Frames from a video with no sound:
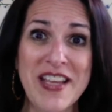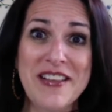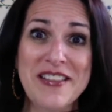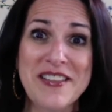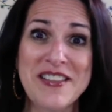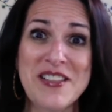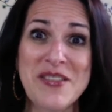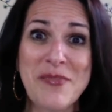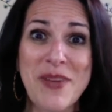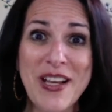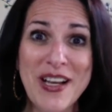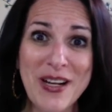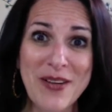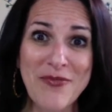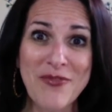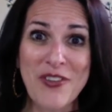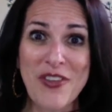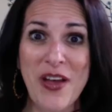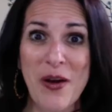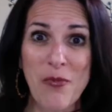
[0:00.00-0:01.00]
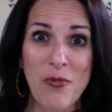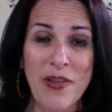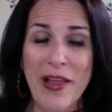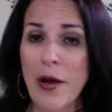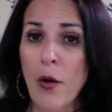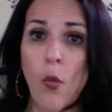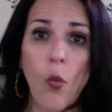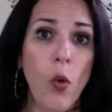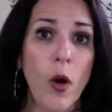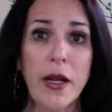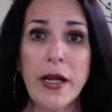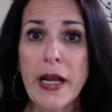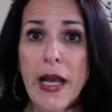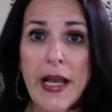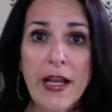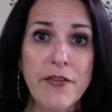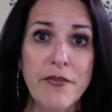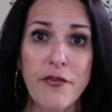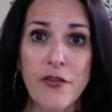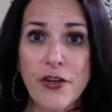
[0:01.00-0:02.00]
things to make up for that. Like one
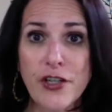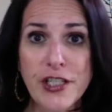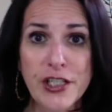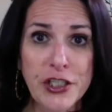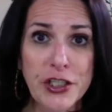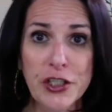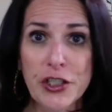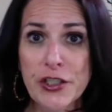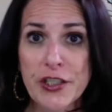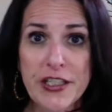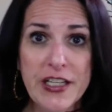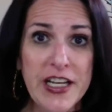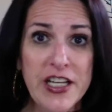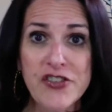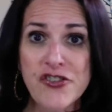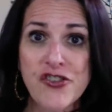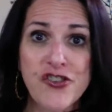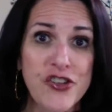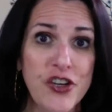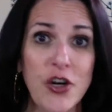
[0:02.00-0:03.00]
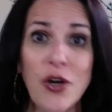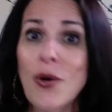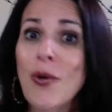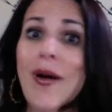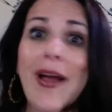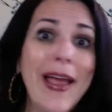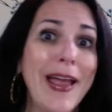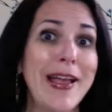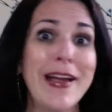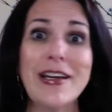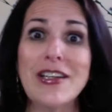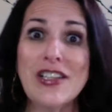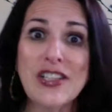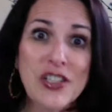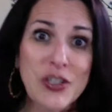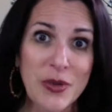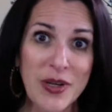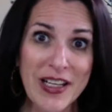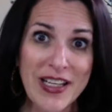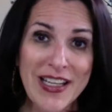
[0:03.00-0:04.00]
night for dinner and a nice show ain't gonna
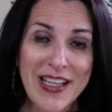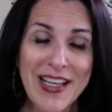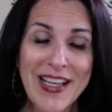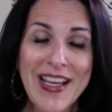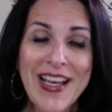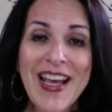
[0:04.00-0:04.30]
do it.